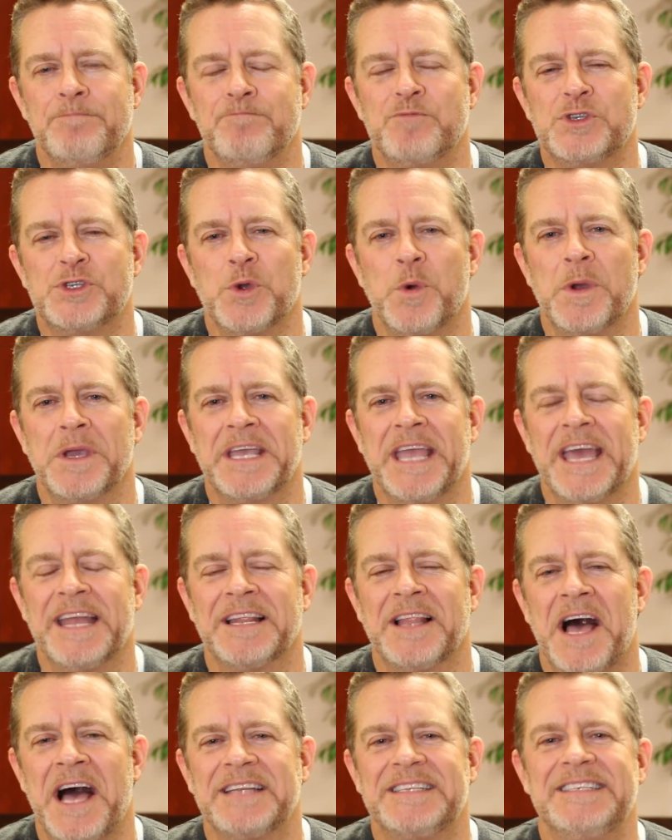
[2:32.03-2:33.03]
So
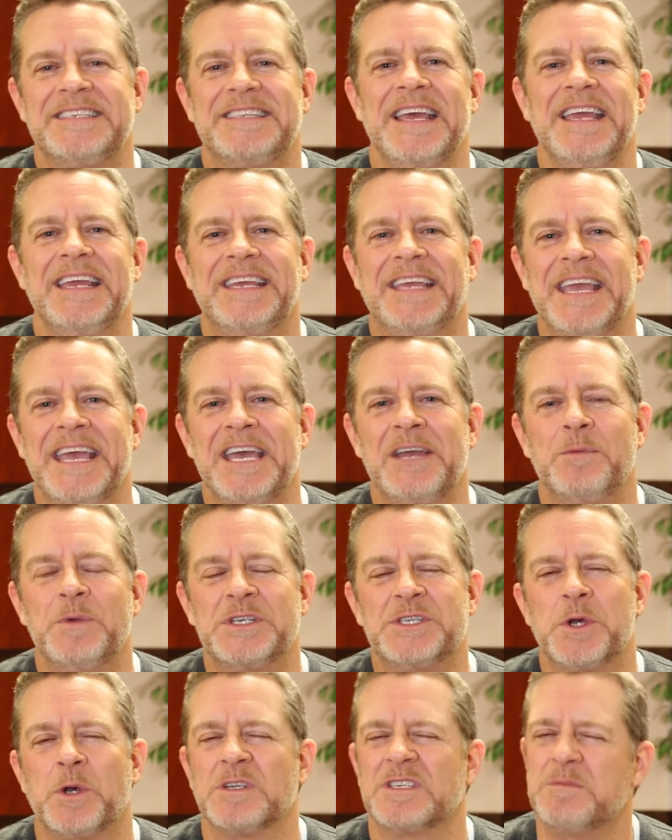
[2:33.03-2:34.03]
again, a lot to take in.
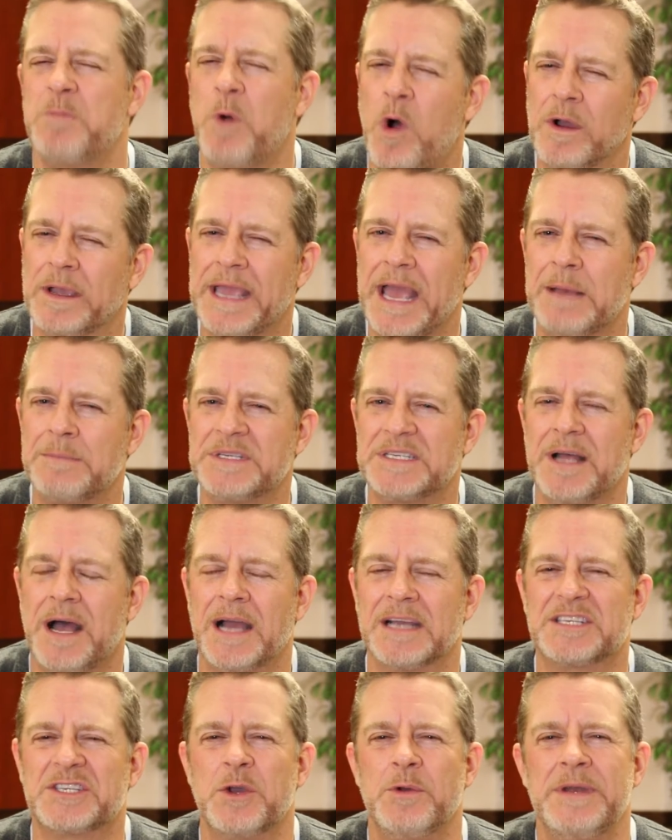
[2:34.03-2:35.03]
We saw small cap
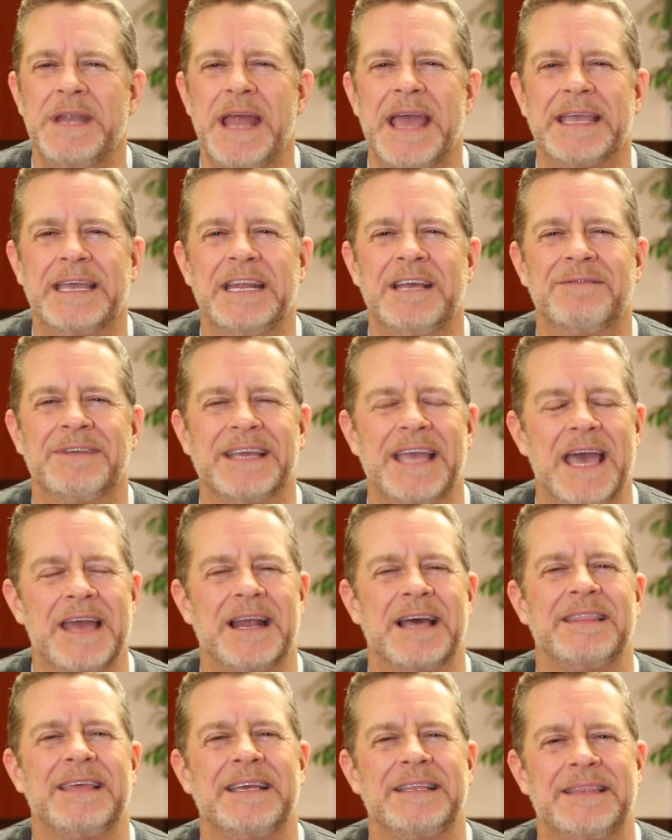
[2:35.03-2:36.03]
stocks go negative.
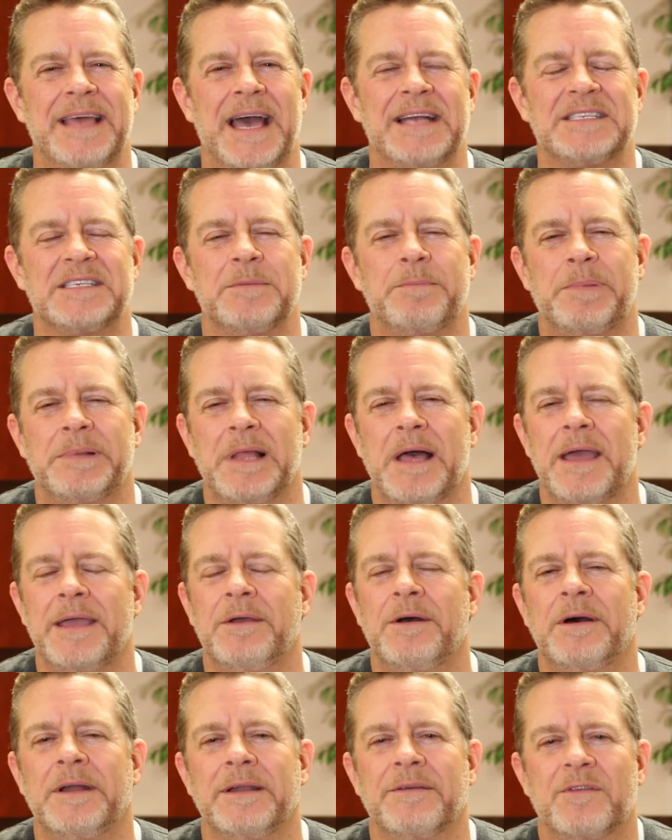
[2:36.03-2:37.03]
Again, I think that's a
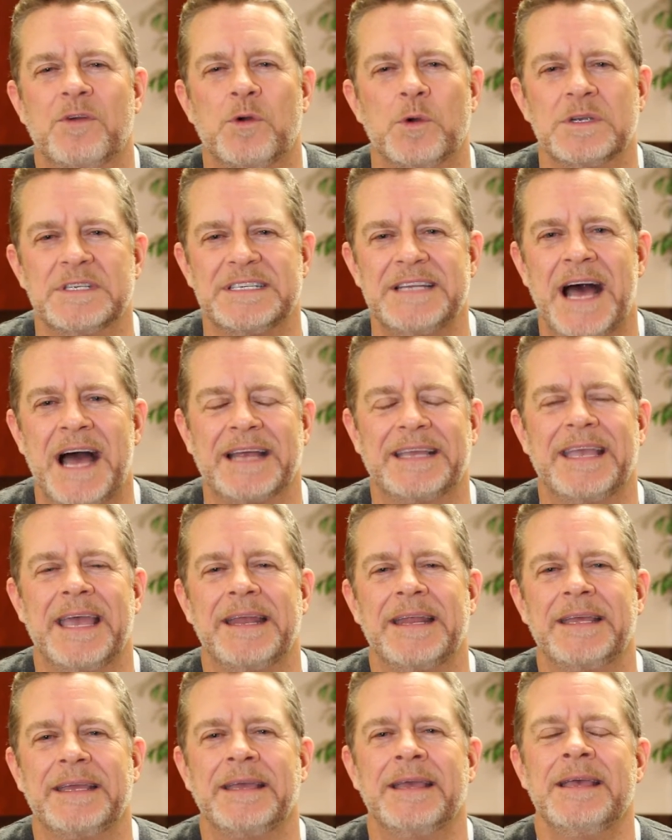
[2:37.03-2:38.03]
play on, of course, not
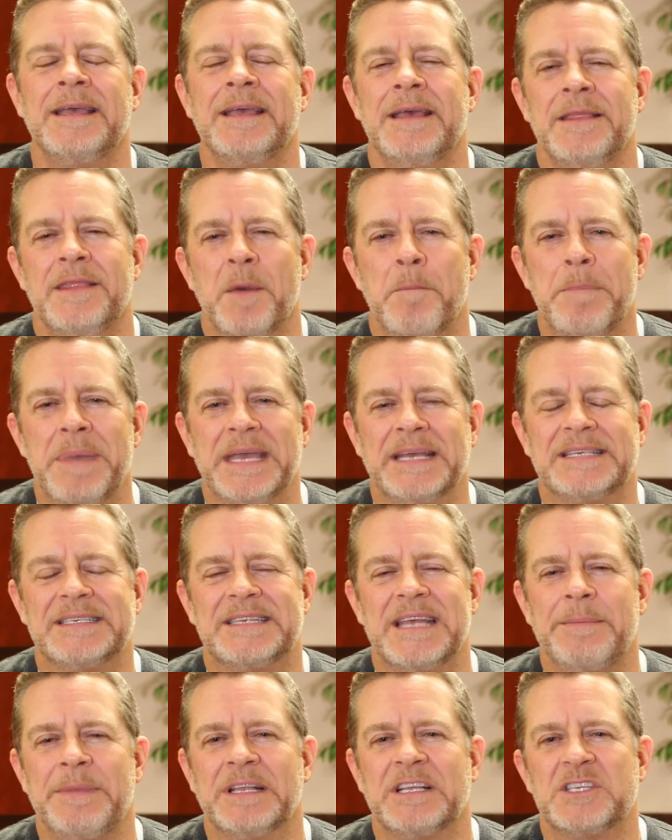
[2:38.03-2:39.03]
getting the big
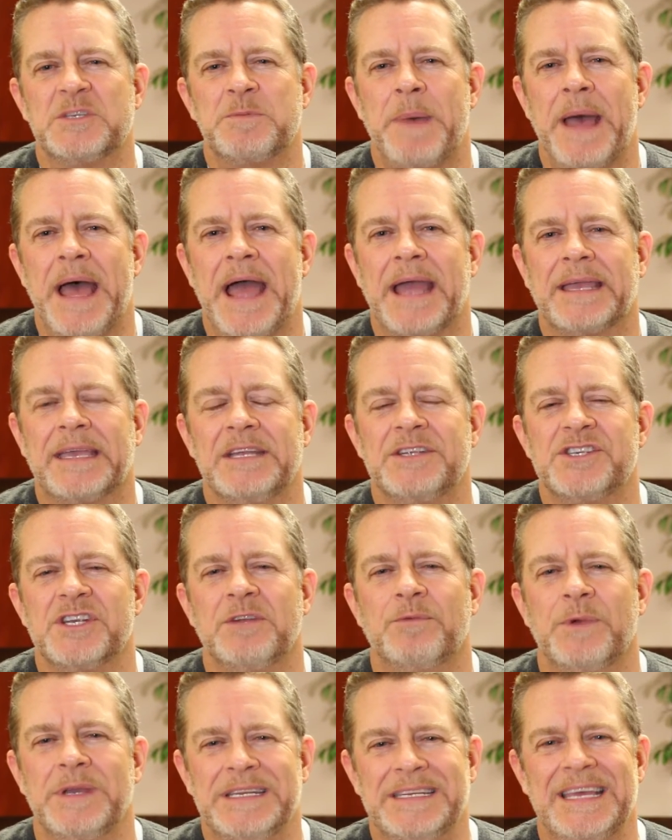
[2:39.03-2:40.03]
stimulus package.
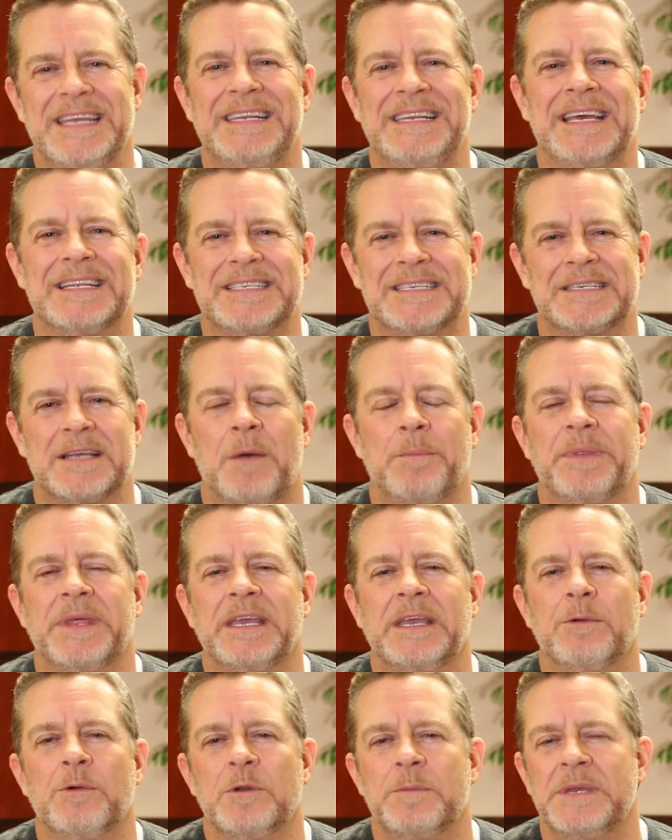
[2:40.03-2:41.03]
And if we did get
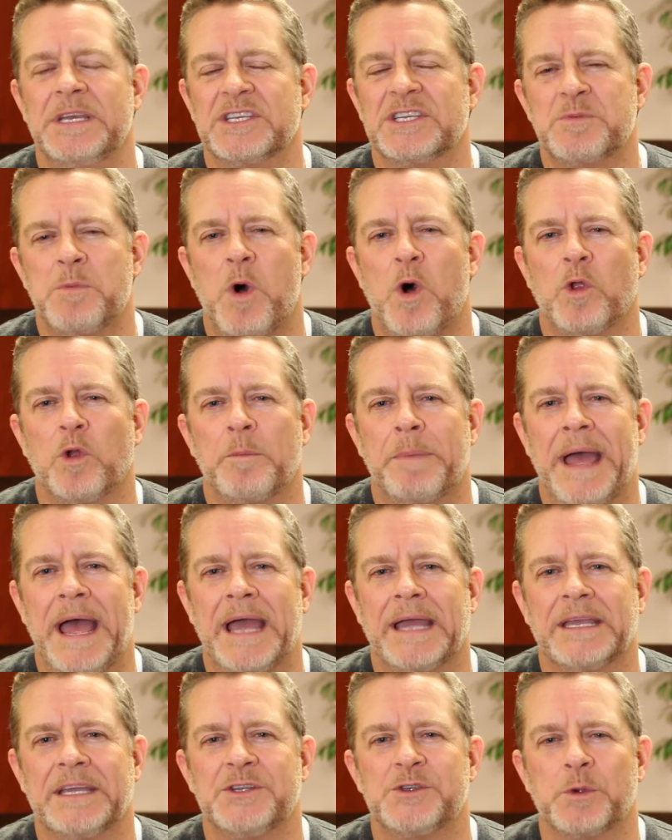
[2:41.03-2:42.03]
something, it would be a smaller
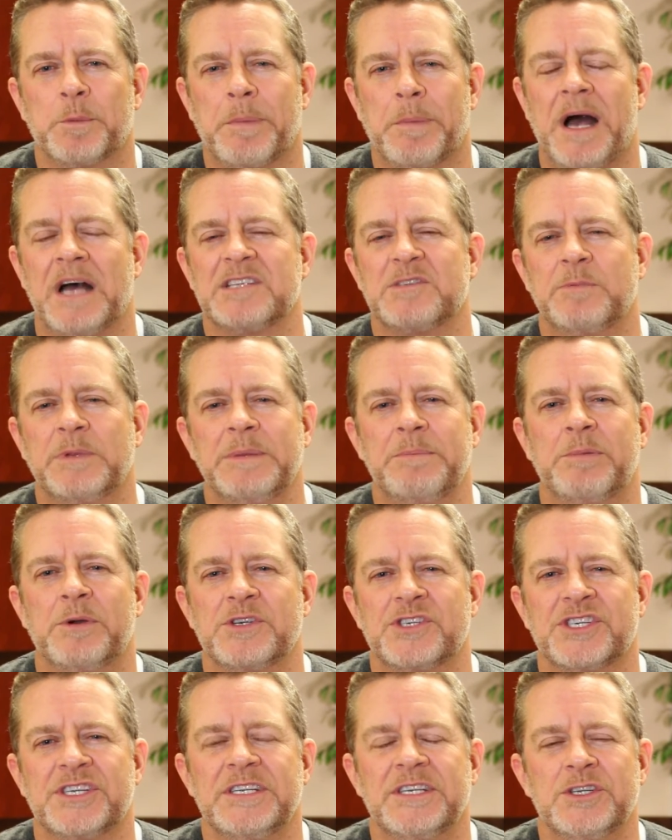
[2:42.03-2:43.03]
package or possibly
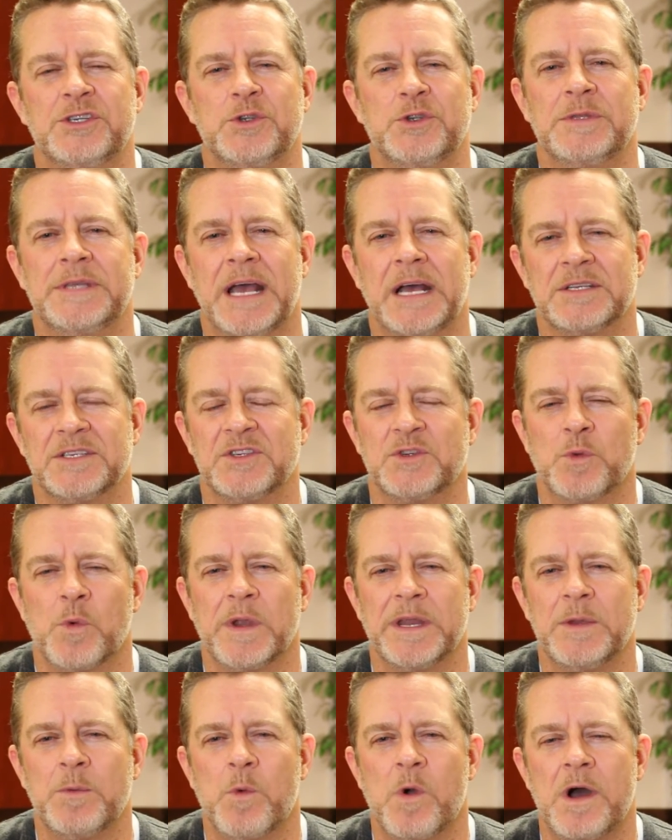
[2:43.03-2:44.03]
pushed into
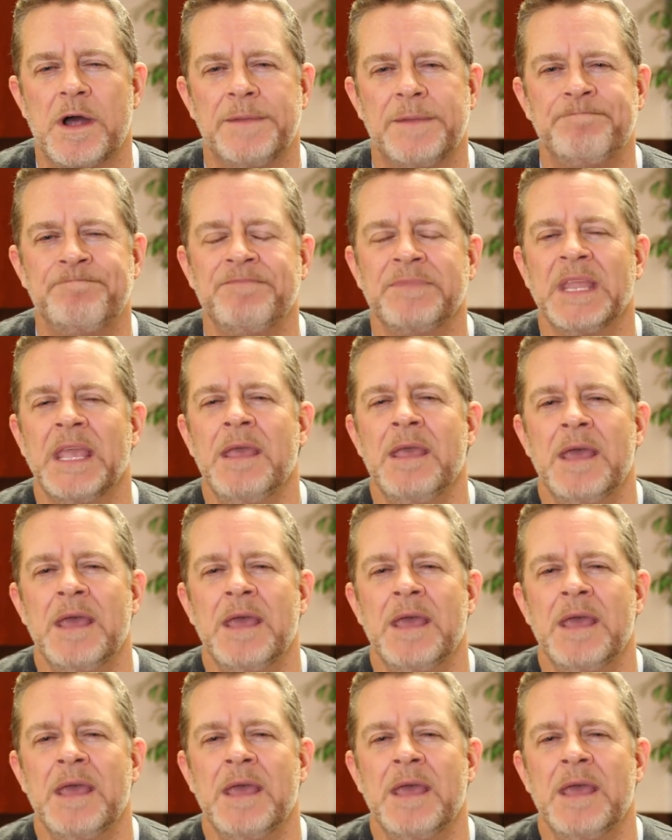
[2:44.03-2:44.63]
2021.